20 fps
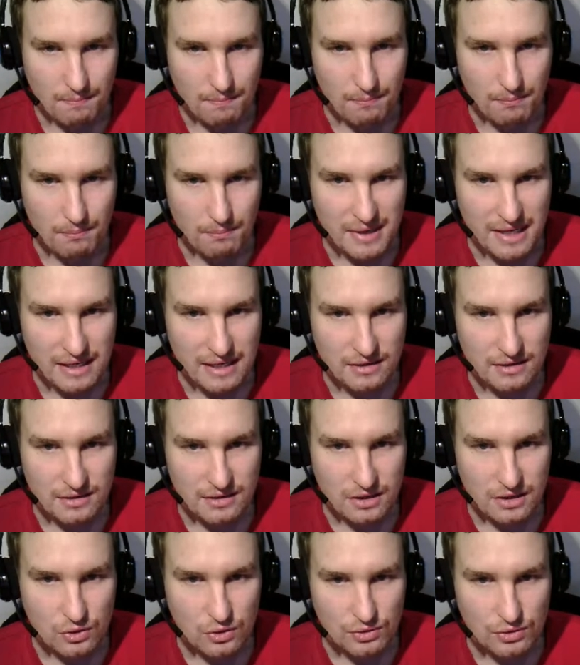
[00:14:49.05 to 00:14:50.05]
minutes
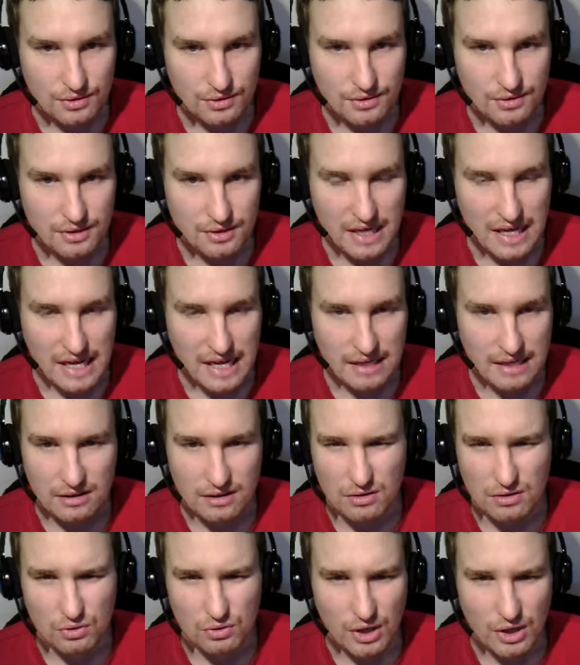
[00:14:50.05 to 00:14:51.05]
nodes, and
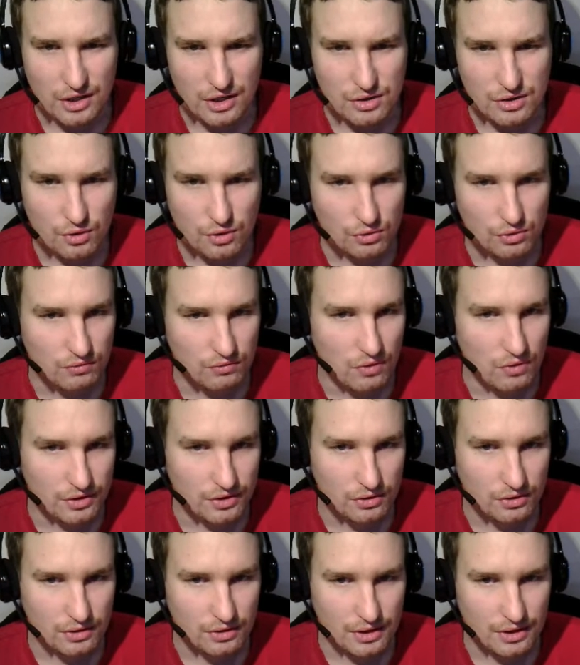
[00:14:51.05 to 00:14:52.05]
you actually don't want
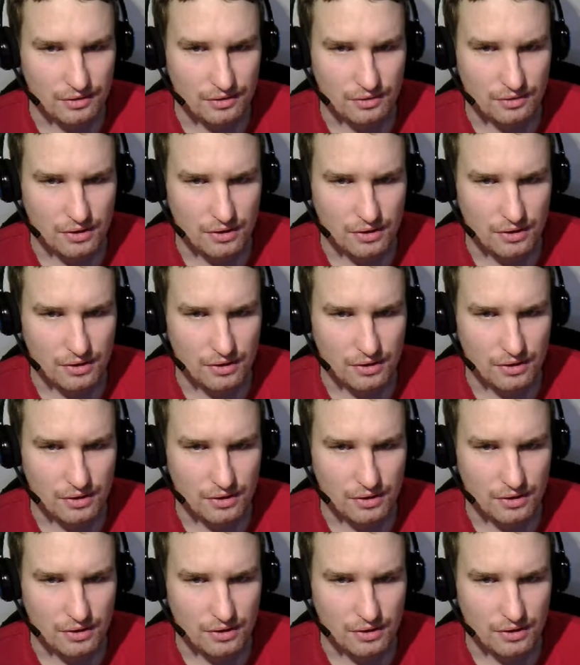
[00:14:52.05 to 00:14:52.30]
that